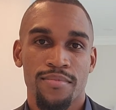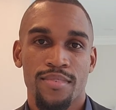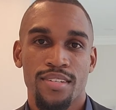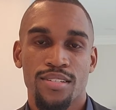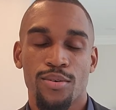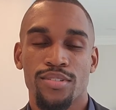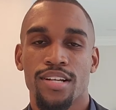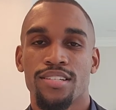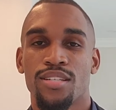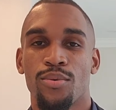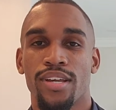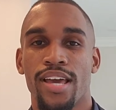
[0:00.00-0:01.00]
So
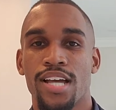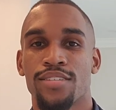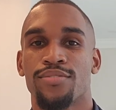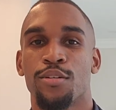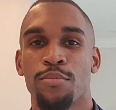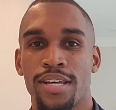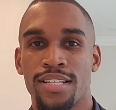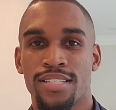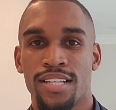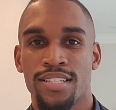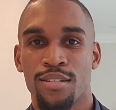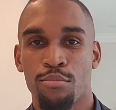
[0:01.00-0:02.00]
essentially what cash flow means
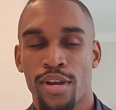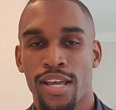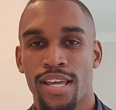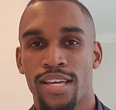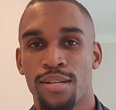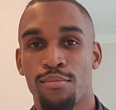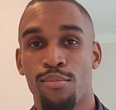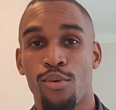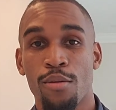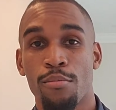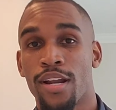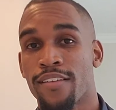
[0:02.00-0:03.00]
is you're bringing in more
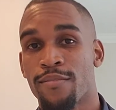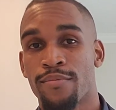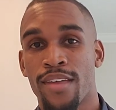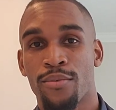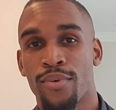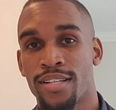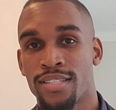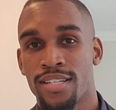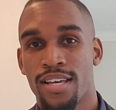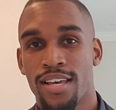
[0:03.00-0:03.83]
money from that rent